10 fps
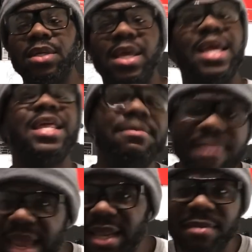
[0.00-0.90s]
and he
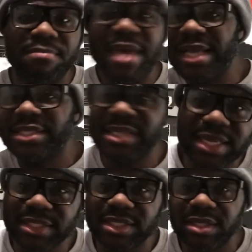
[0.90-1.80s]
made it make
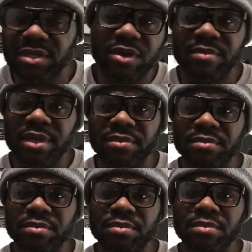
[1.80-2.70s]
sense, you know what I mean?
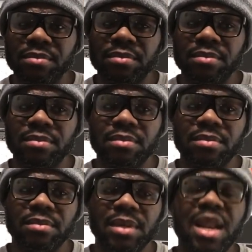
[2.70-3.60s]

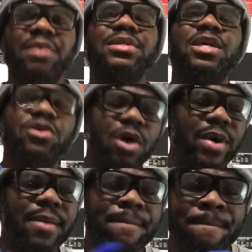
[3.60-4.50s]
And I was like, you know
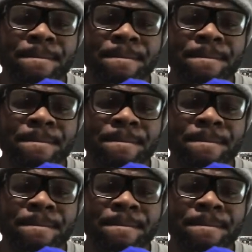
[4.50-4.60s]
what?